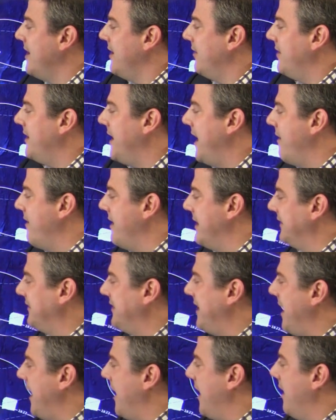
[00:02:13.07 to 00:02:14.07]
The areas
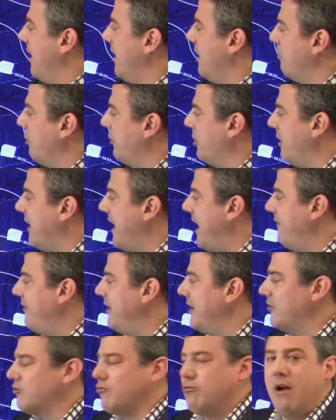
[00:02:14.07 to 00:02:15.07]
here with the
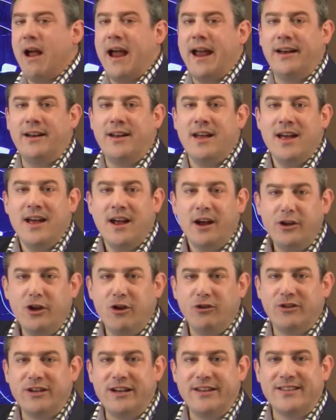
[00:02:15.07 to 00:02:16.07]
heaviest rain,
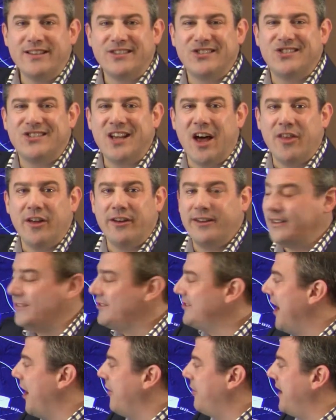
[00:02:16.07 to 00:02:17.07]
usually in the southern and
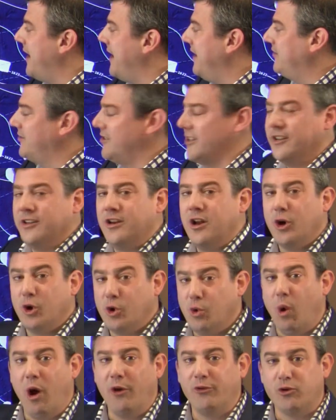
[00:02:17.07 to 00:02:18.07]
southeastern
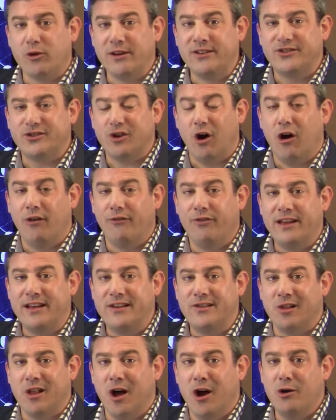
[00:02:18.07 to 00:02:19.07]
quadrants of
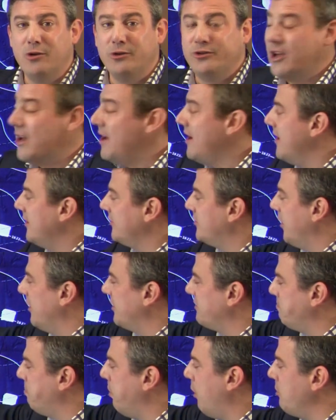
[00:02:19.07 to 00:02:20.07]
these lows. So
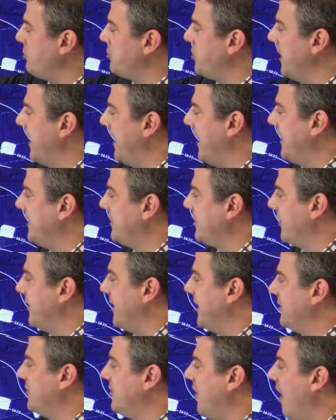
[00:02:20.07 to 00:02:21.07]
it's pushing into the
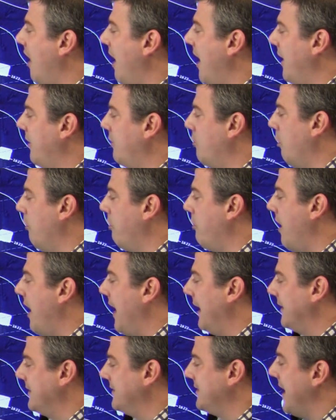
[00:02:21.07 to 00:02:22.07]
entire North
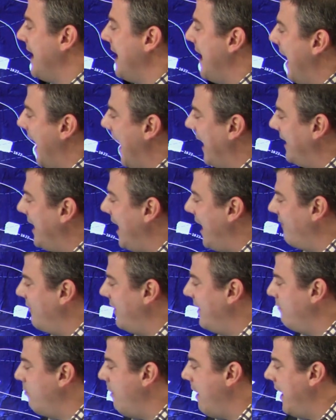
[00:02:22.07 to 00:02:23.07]
Island, and
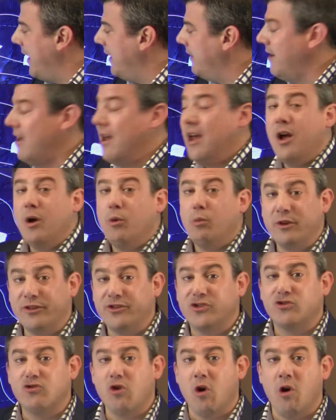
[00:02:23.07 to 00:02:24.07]
heavy rain with
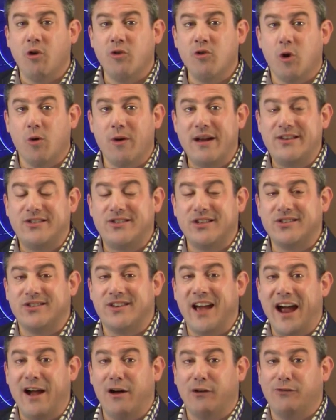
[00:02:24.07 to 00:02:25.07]
strong nor'easters,
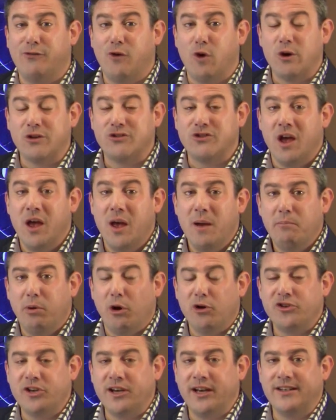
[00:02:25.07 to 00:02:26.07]
gale force,
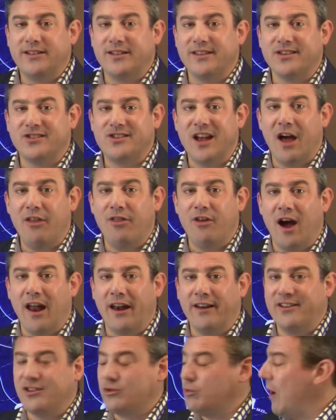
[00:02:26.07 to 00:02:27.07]
pushing into the South
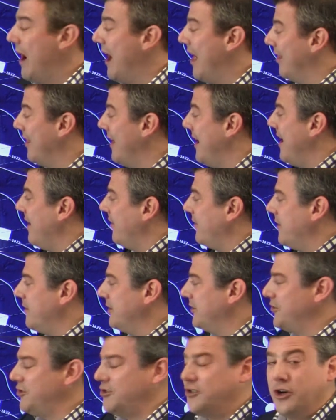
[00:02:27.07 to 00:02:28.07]
Island as well. There
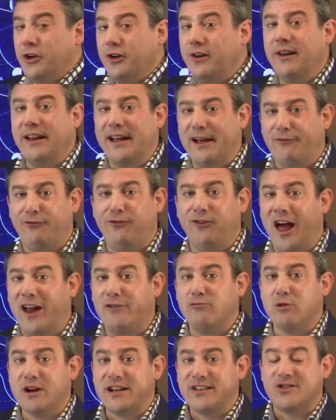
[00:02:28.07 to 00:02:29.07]
is certainly a
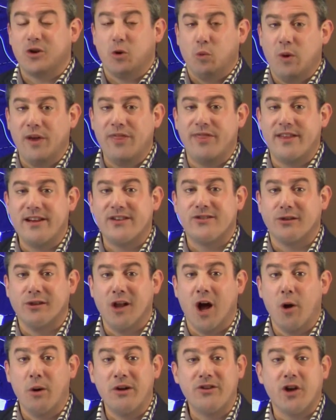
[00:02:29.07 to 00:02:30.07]
flood risk with this
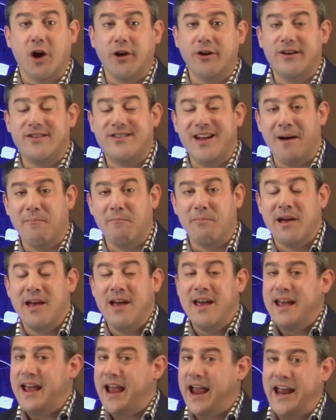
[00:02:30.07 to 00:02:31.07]
low. It's going to dump
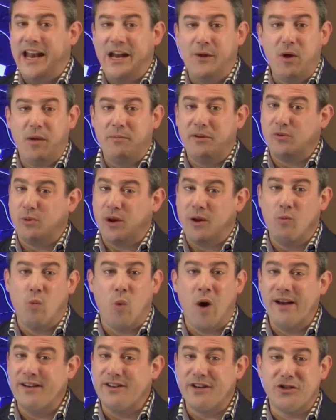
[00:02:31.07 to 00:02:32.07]
anywhere between
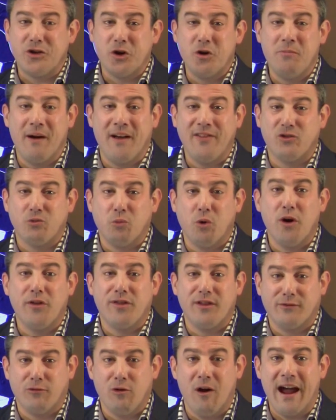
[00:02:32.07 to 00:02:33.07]
1 to 2 months
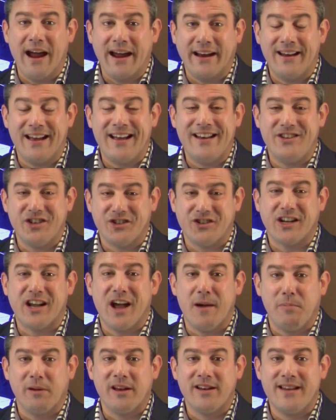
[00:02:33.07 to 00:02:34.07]
worth of rain in just a
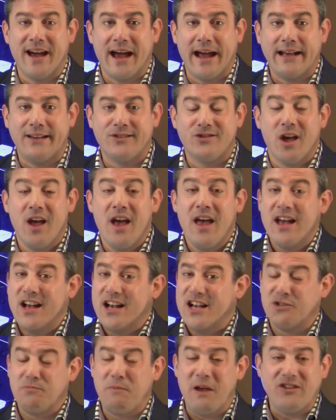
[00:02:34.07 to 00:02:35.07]
couple of days,
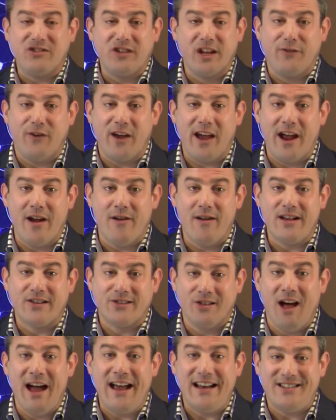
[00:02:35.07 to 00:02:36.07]
especially for areas
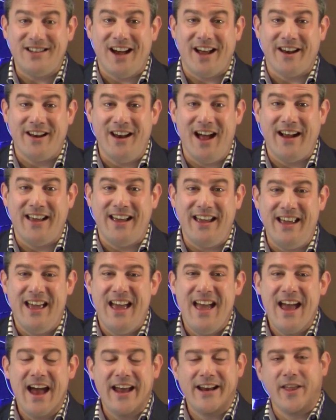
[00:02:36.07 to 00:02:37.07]
like Taranaki
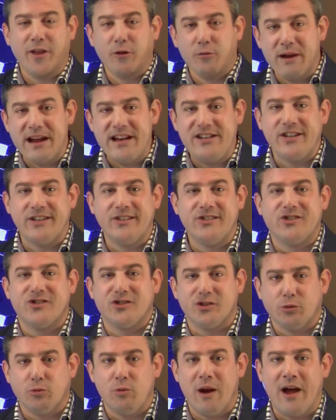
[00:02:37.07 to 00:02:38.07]
and other regions
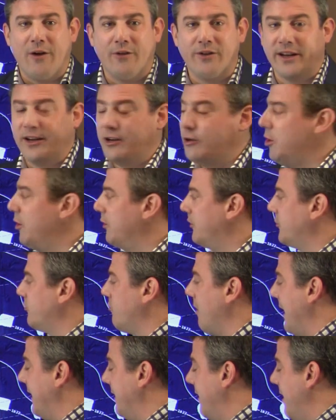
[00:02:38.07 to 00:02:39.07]
surrounding Cook
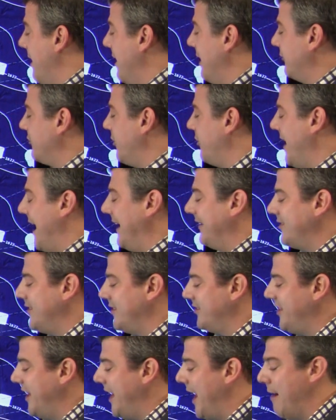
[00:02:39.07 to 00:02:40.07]
Strait. So that's the
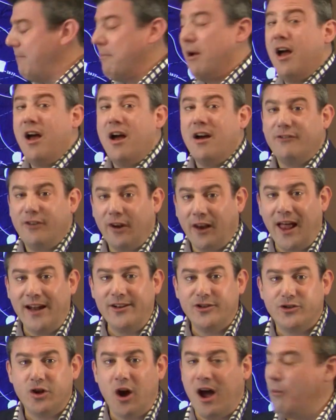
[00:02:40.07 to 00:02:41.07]
setup for
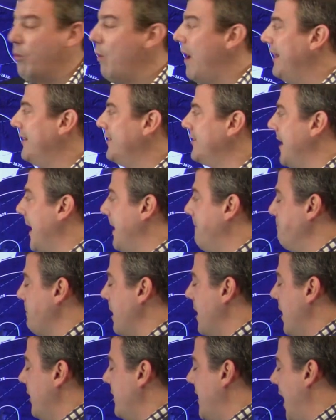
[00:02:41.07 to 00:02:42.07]
lunchtime Wednesday.
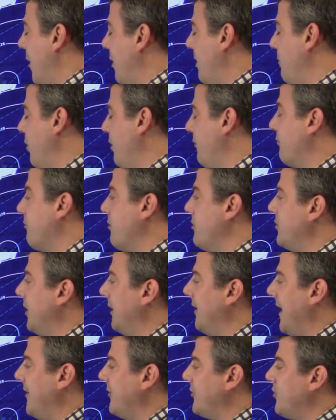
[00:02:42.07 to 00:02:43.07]
Now we move through to
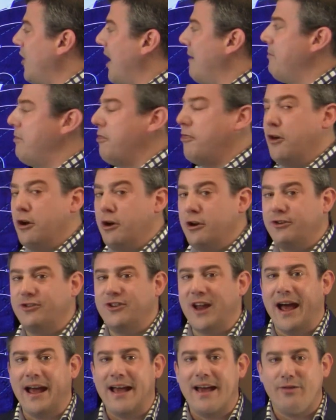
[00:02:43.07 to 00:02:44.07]
lunchtime
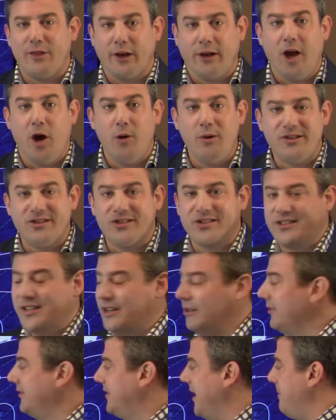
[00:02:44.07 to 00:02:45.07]
Thursday. The low is
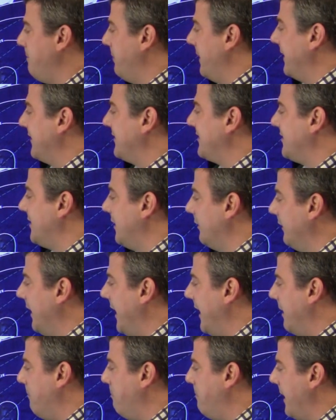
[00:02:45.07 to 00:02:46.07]
still deepening, still
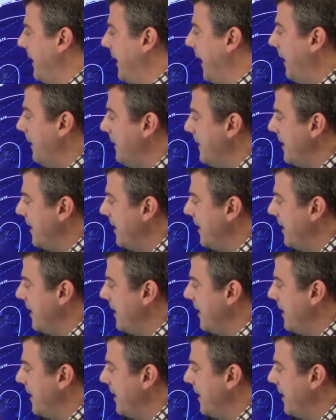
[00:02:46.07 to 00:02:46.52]
getting bigger.